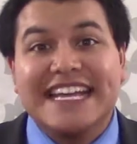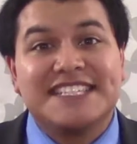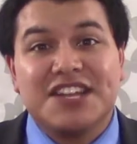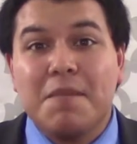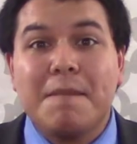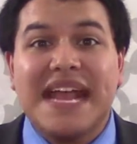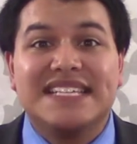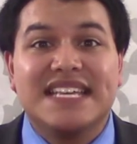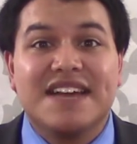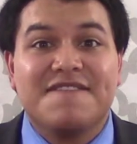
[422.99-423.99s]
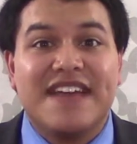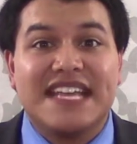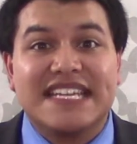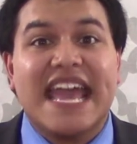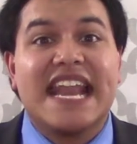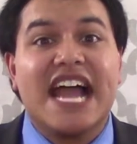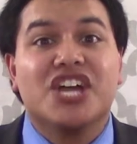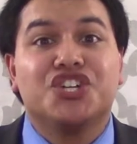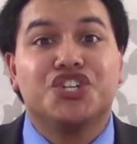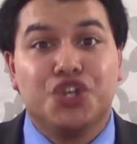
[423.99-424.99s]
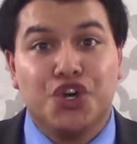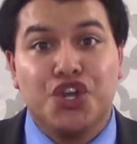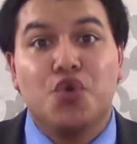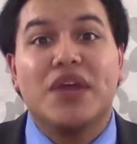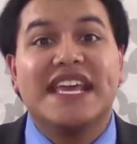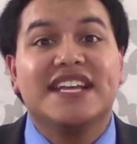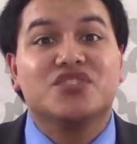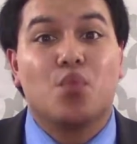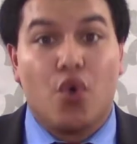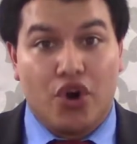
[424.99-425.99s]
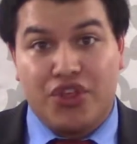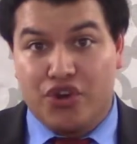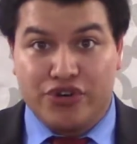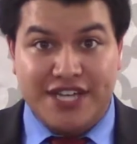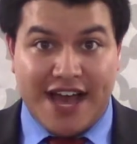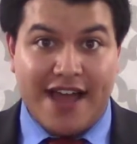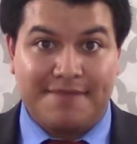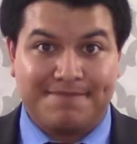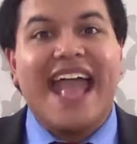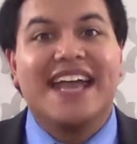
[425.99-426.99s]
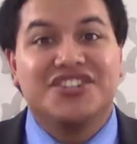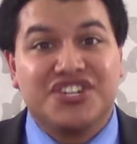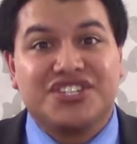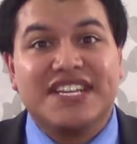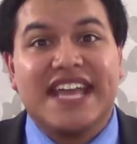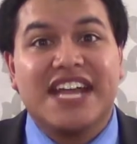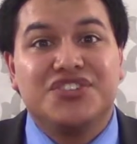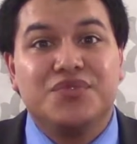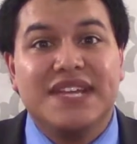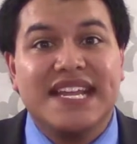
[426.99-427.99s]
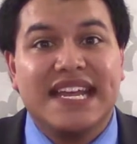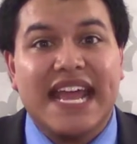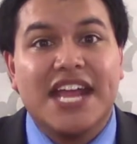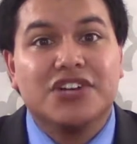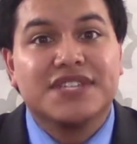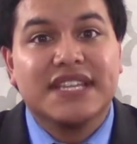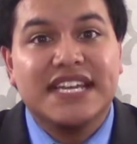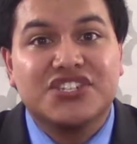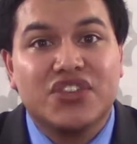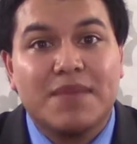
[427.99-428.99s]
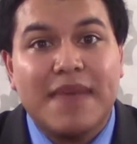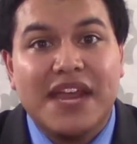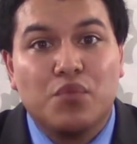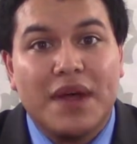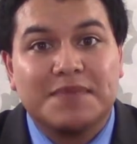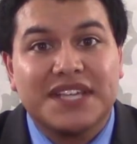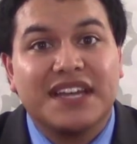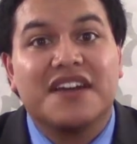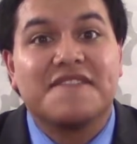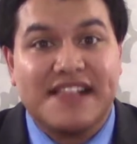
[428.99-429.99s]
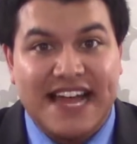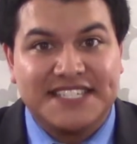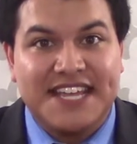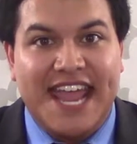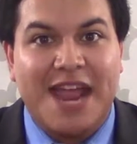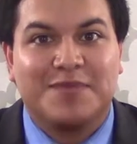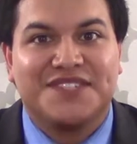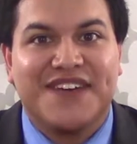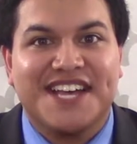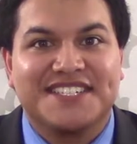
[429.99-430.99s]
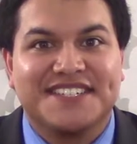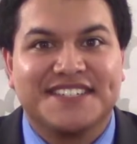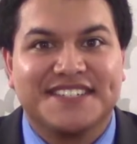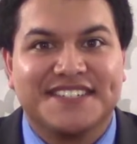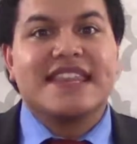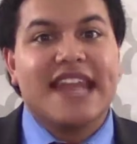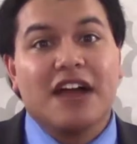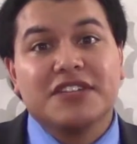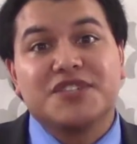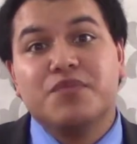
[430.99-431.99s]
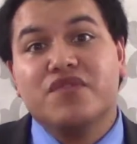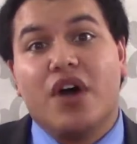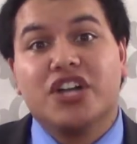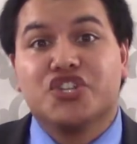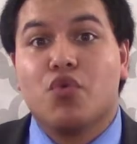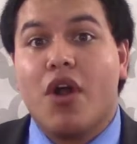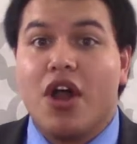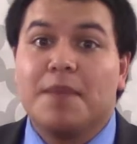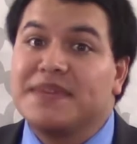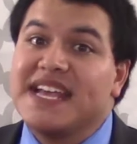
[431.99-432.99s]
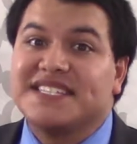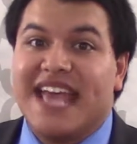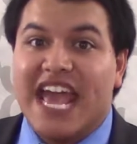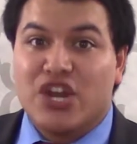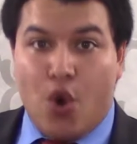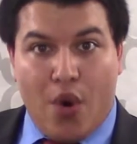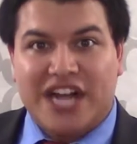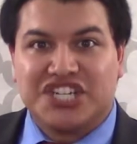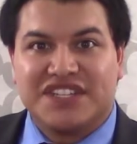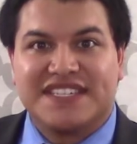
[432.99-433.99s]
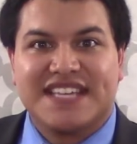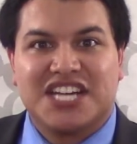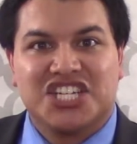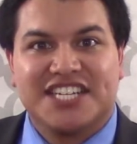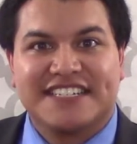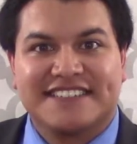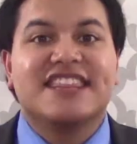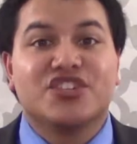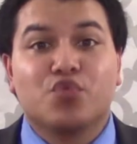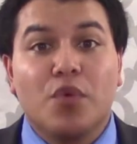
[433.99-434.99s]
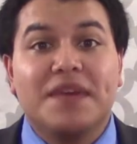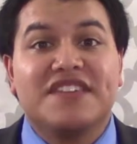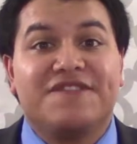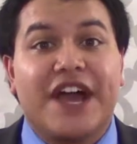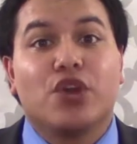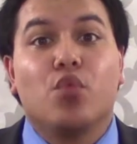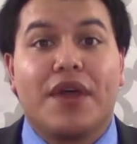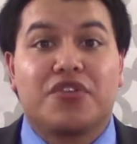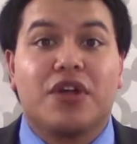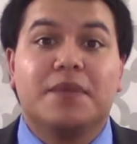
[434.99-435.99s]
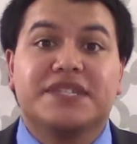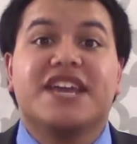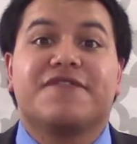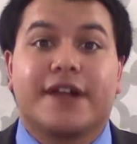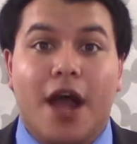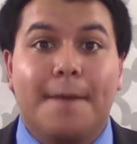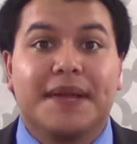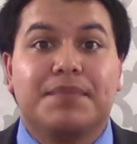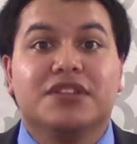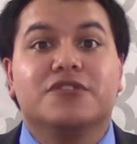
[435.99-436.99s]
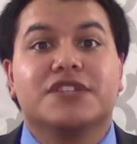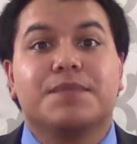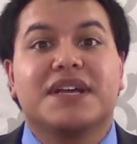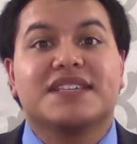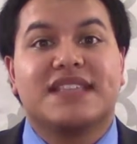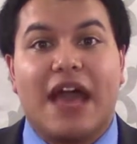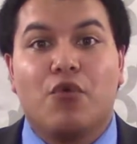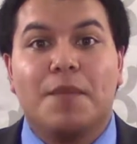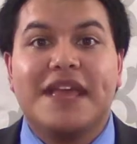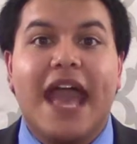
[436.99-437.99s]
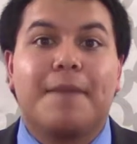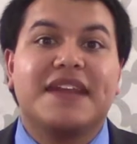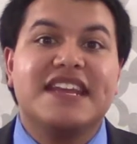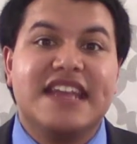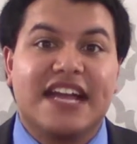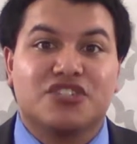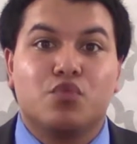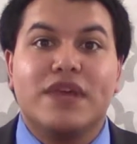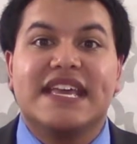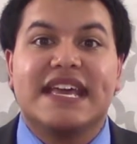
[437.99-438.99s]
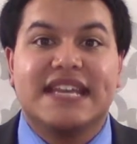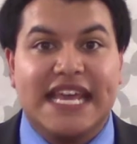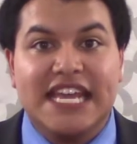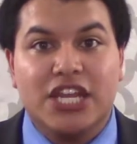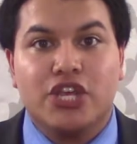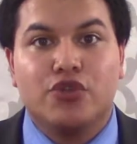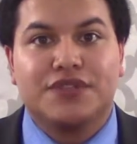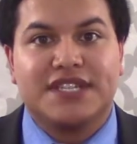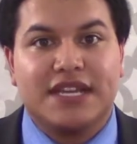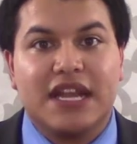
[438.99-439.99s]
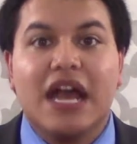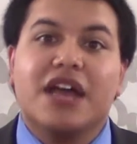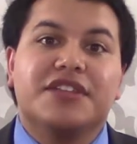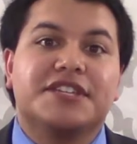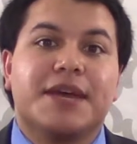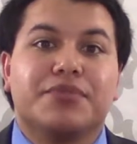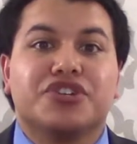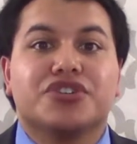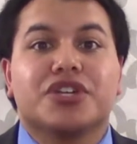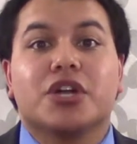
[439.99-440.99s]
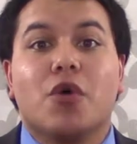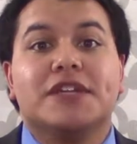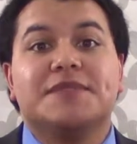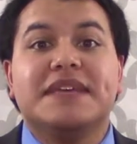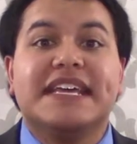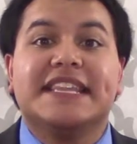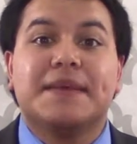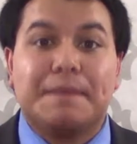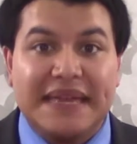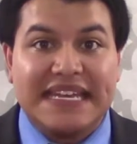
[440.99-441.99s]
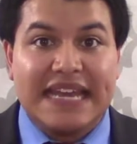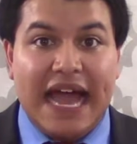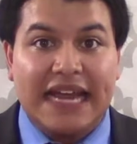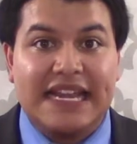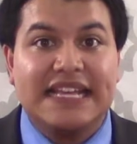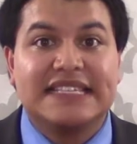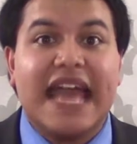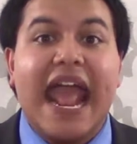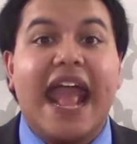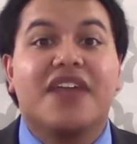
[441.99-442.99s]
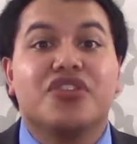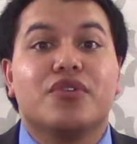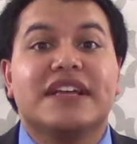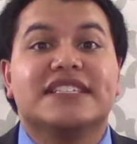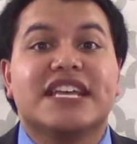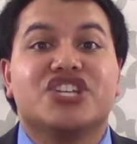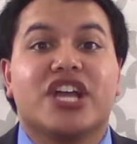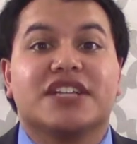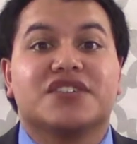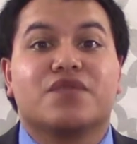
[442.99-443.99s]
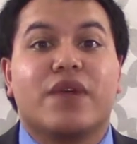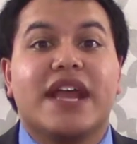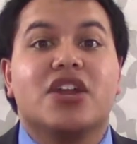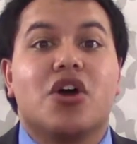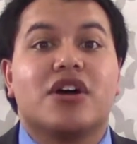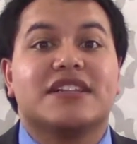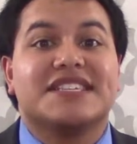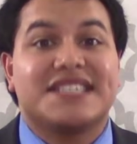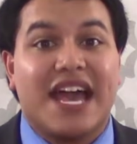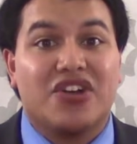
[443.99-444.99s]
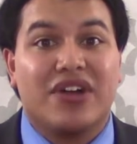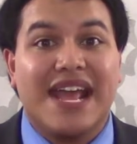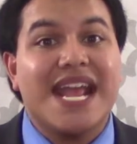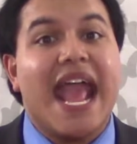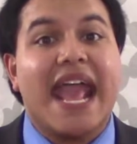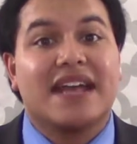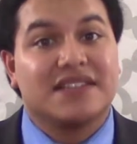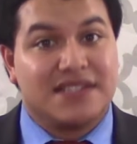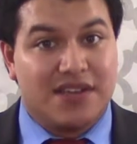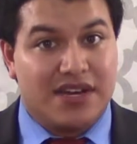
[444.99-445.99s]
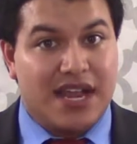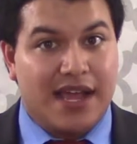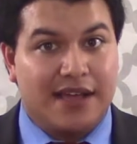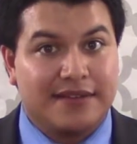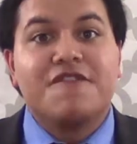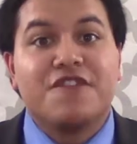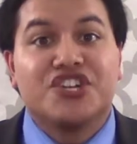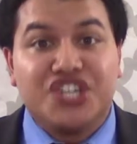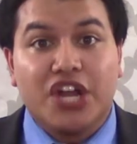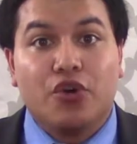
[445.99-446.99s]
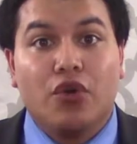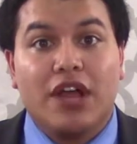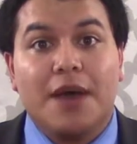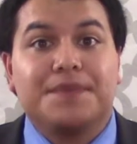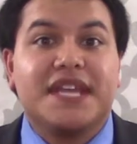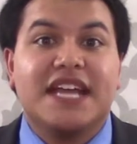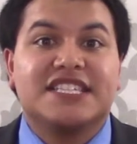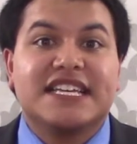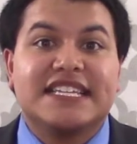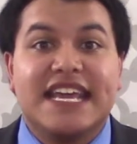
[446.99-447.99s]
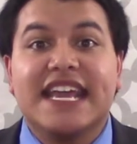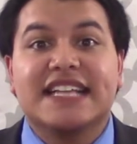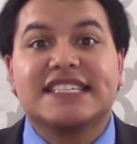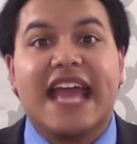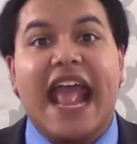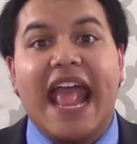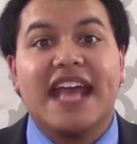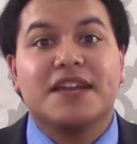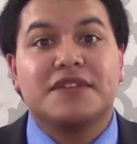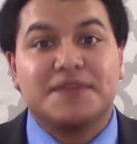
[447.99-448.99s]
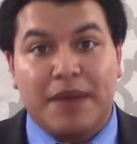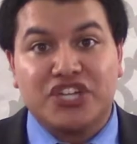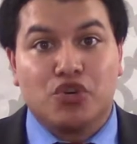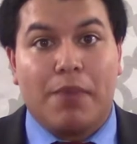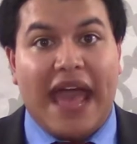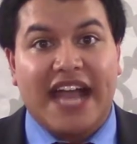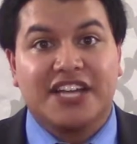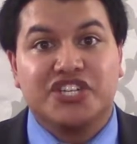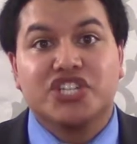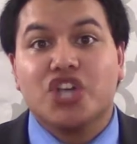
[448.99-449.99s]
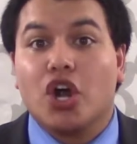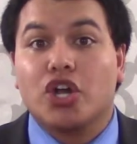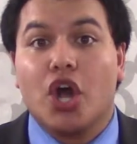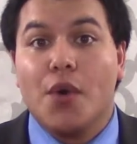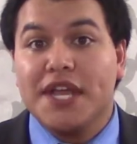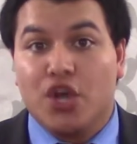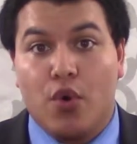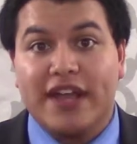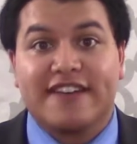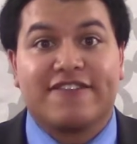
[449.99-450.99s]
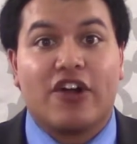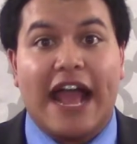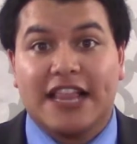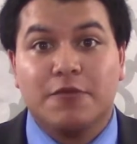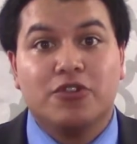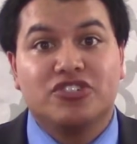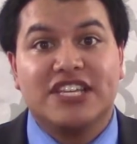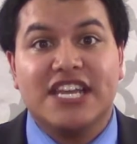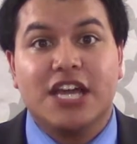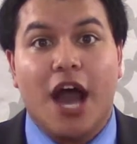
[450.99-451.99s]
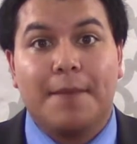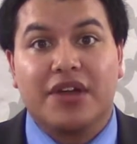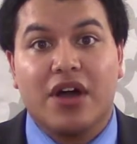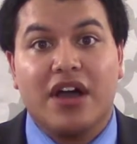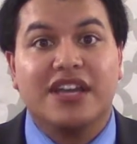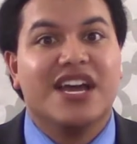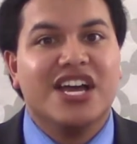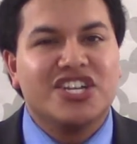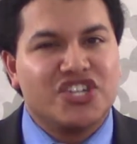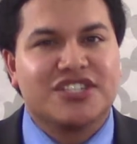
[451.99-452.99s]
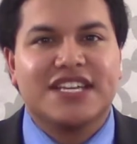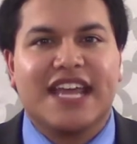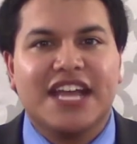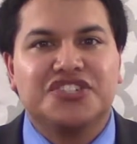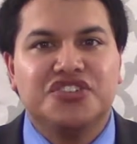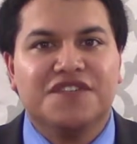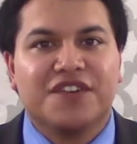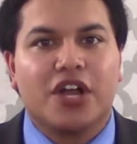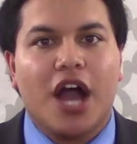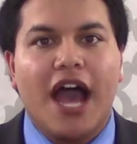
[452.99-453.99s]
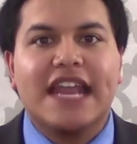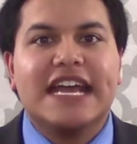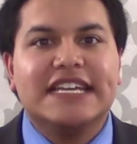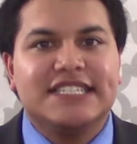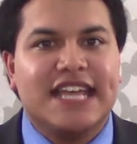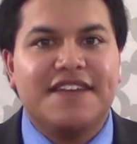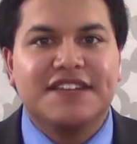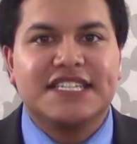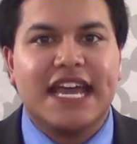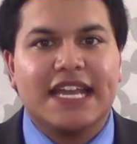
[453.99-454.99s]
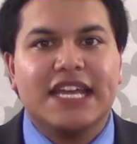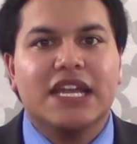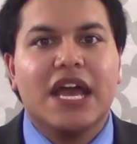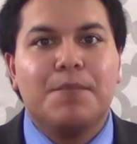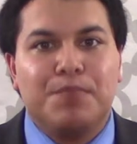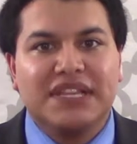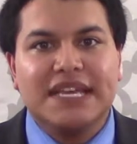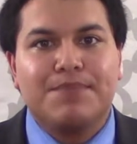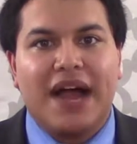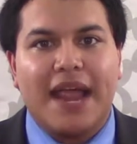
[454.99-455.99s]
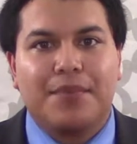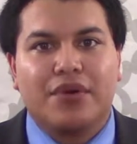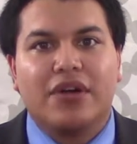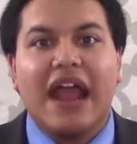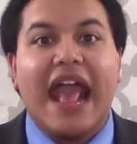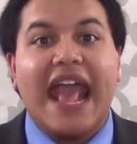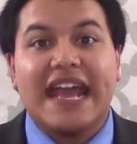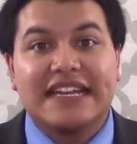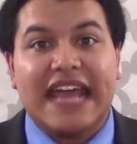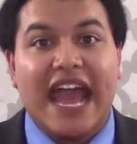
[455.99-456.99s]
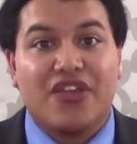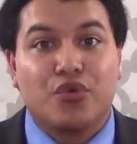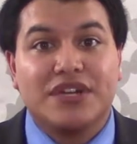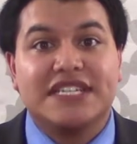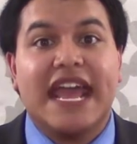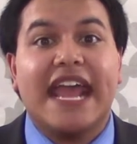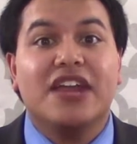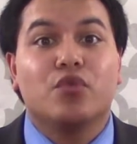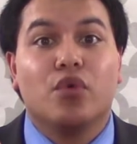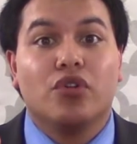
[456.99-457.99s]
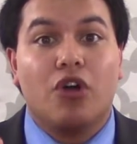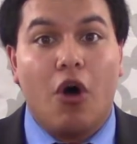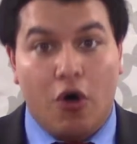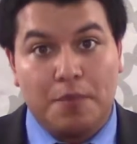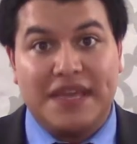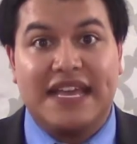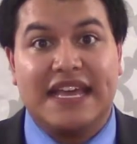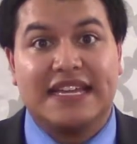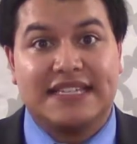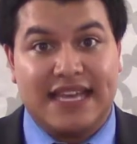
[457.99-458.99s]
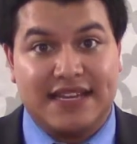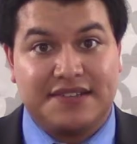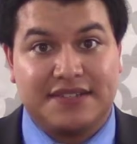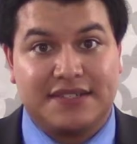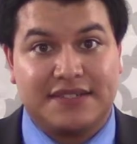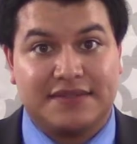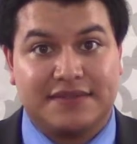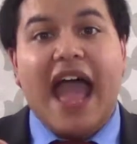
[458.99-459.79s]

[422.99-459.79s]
It's an amazing event, and I assure you it is worth your time. And just in case you need it, here's a link to the main website of Classic Games Fest. Now let's move on to our updates and corrections section. This will be the final weather update for Comicpalooza because that will be happening next weekend in Houston. The temperatures are going to be in the mid-90s and there is a chance of rain on Saturday and Sunday. For general updates, tickets and special packages are going quick for Alamo City Comic-Con. Just in case you forgot, David Tennant, Billy Piper, and Catherine Tate will all be in attendance.